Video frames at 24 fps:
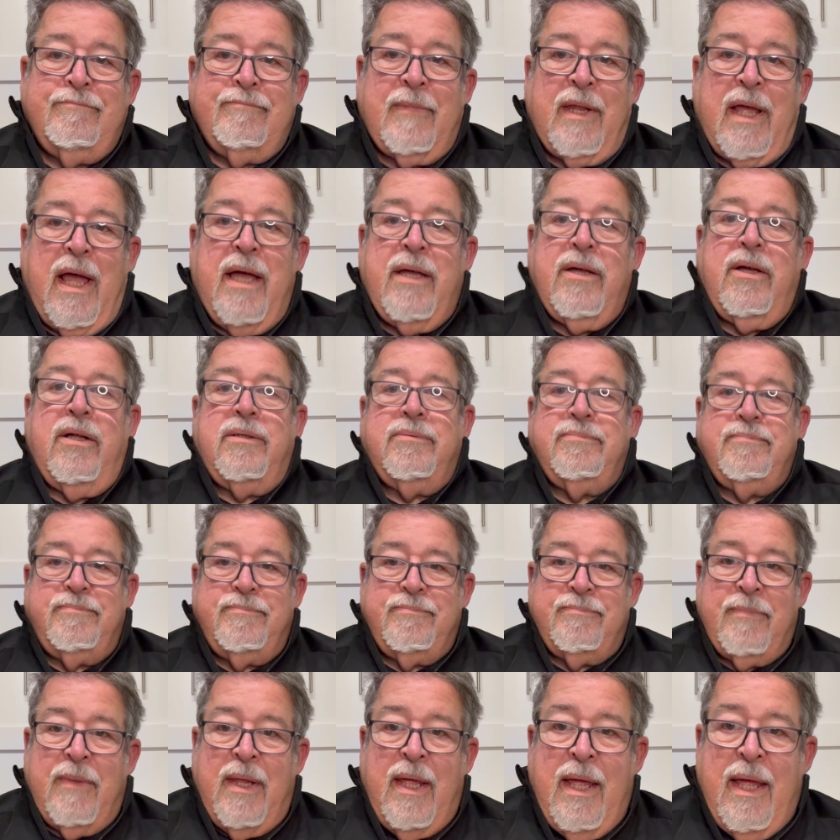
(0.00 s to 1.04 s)
Hi all.
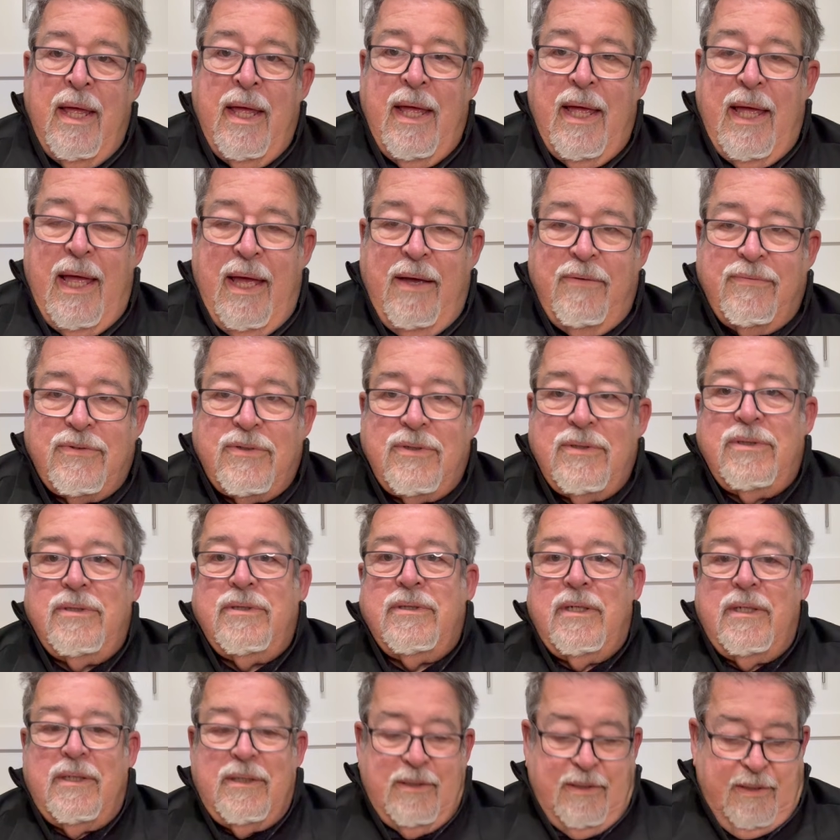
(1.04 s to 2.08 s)

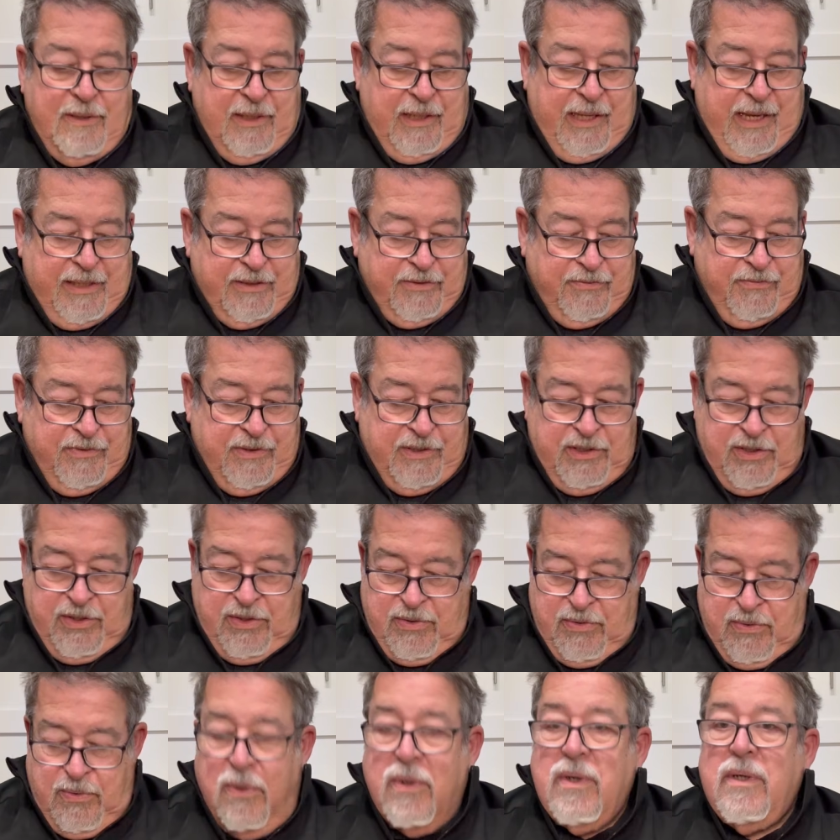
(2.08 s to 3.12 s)
After the last
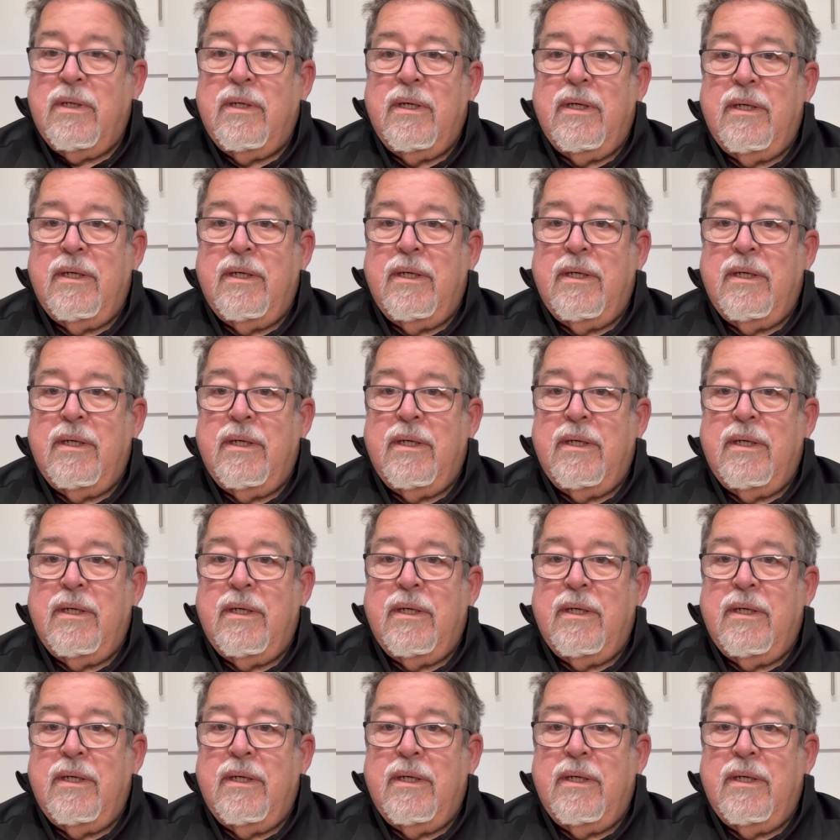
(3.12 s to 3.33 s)
video,